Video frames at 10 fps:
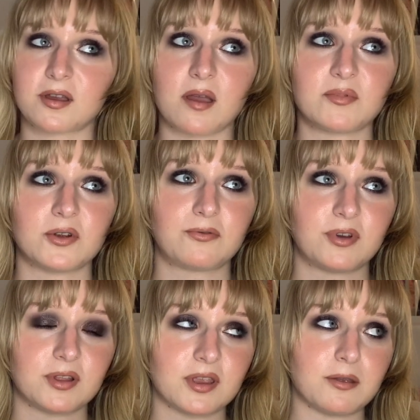I'm not
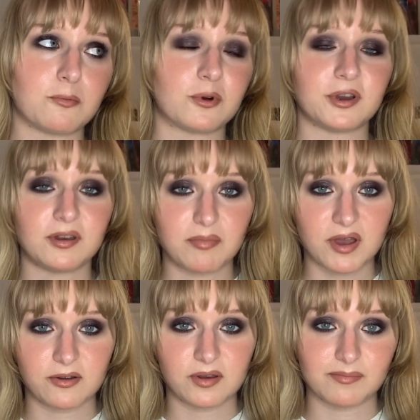really worried
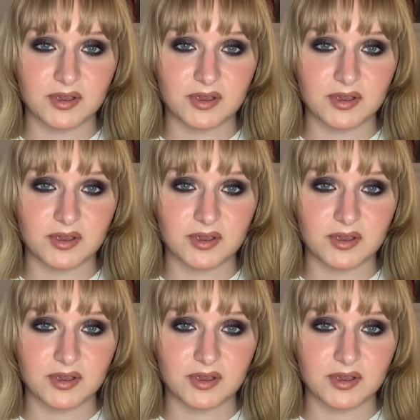about it